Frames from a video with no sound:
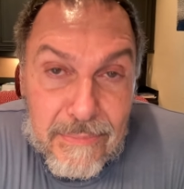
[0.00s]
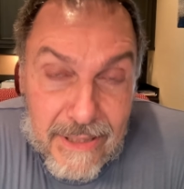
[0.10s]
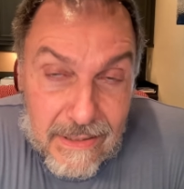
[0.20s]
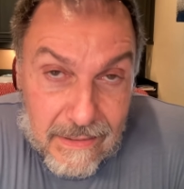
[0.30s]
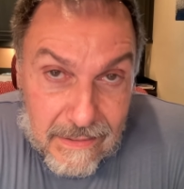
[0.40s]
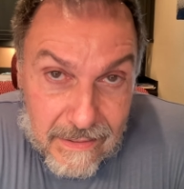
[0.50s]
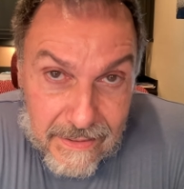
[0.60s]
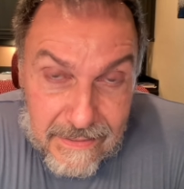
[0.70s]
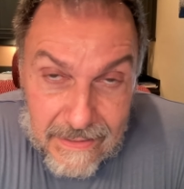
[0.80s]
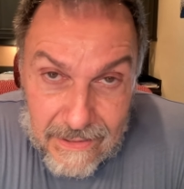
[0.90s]
me to
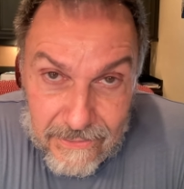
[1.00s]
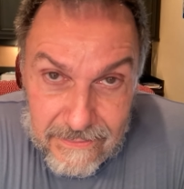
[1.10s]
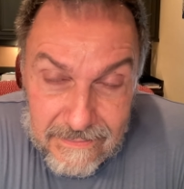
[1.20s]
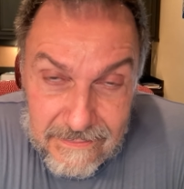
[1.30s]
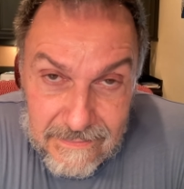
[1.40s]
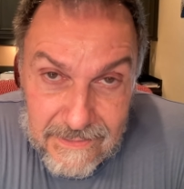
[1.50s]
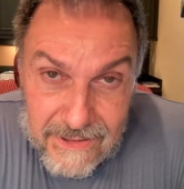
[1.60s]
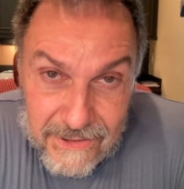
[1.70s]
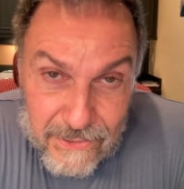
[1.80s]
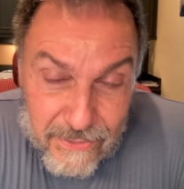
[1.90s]
lie down
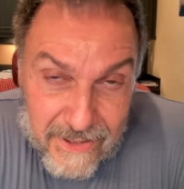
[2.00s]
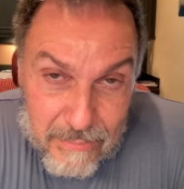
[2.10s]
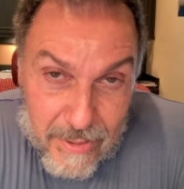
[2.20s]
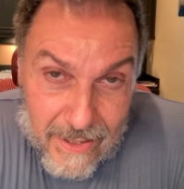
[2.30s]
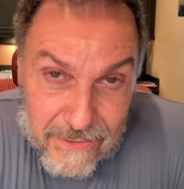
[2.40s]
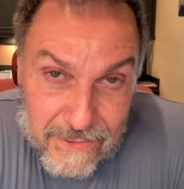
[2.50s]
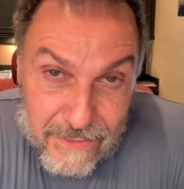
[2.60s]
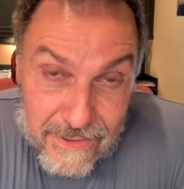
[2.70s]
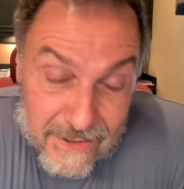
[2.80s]
in green pastures,